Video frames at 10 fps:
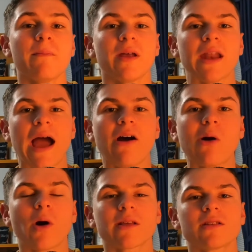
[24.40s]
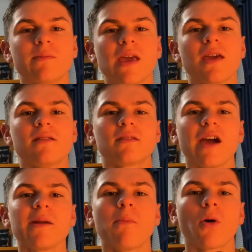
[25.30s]
But now I wanted to make it
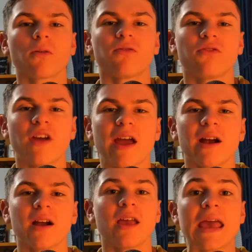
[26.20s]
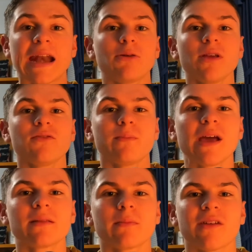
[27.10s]
kind of more fair, and I would even
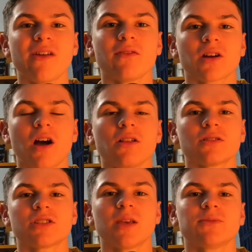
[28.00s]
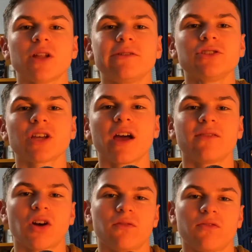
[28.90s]
pick my favorite color scheme. So that was just kind
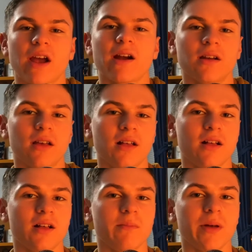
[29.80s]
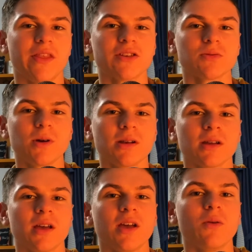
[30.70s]
of unfair. But this one,
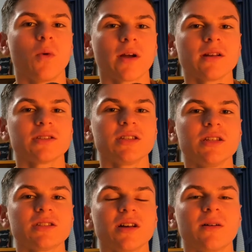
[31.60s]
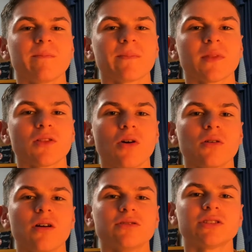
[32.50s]
we're gonna see some
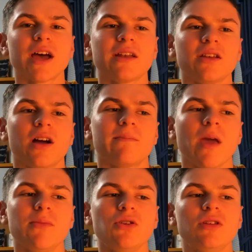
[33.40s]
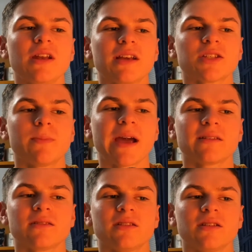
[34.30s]
logos that uh, maybe you didn't
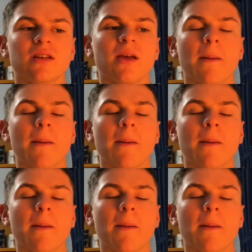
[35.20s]
expect to